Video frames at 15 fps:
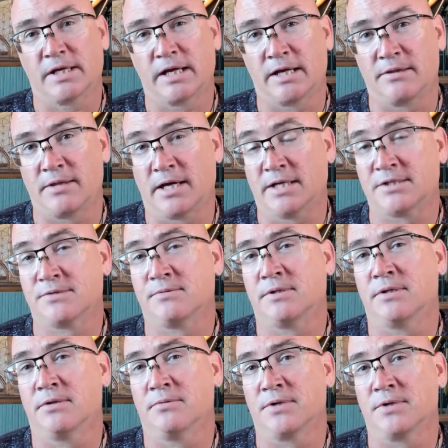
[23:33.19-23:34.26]
and that's one
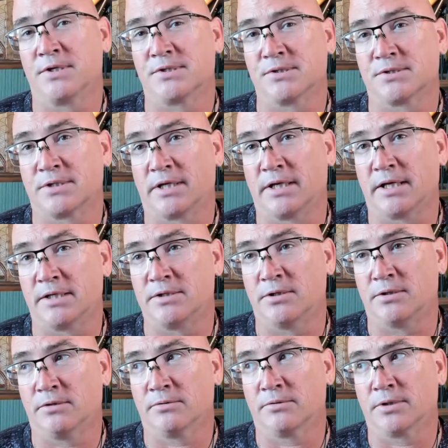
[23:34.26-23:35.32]
of the reasons that i
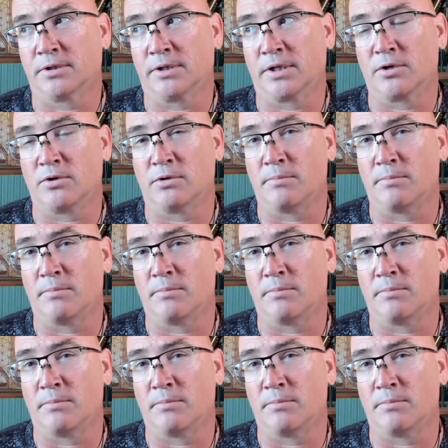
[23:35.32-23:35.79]
don't really go